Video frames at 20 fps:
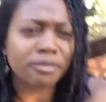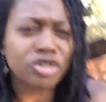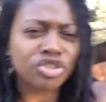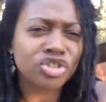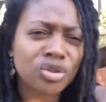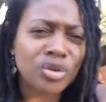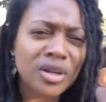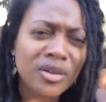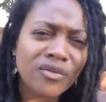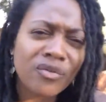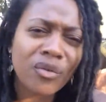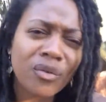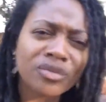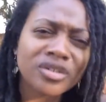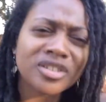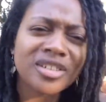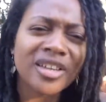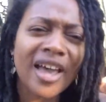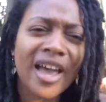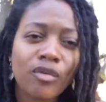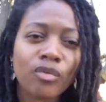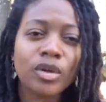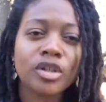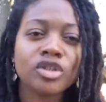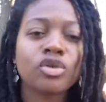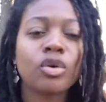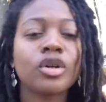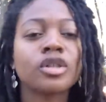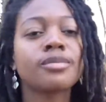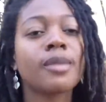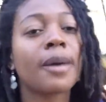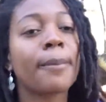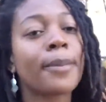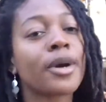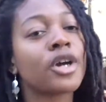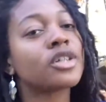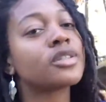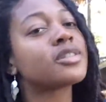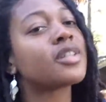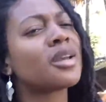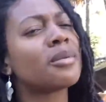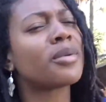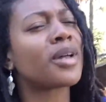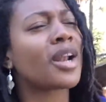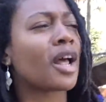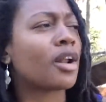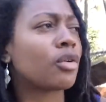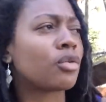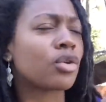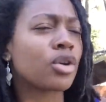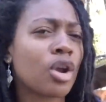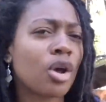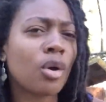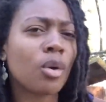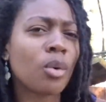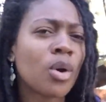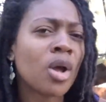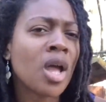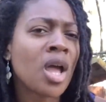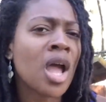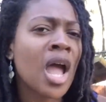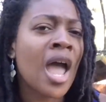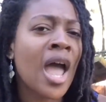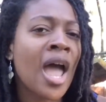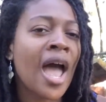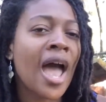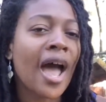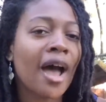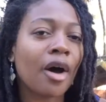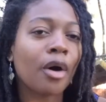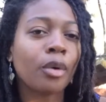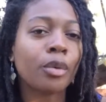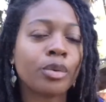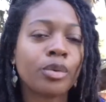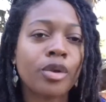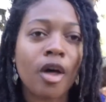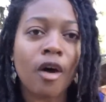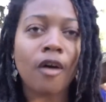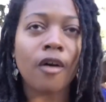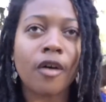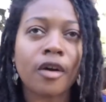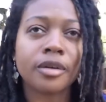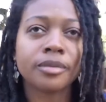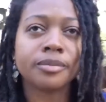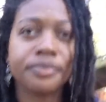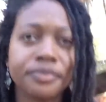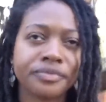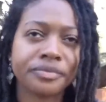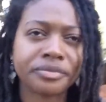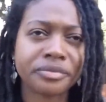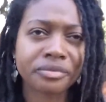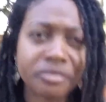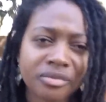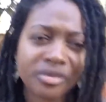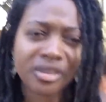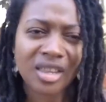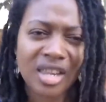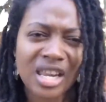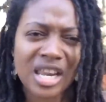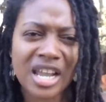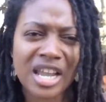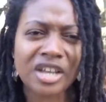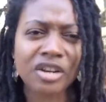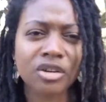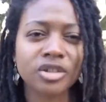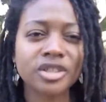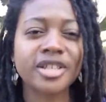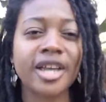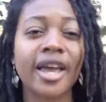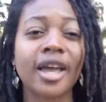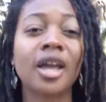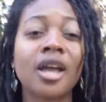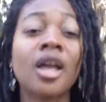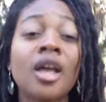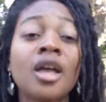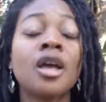I'm shooting to have one towards my birthday, but I don't know how long it'll take.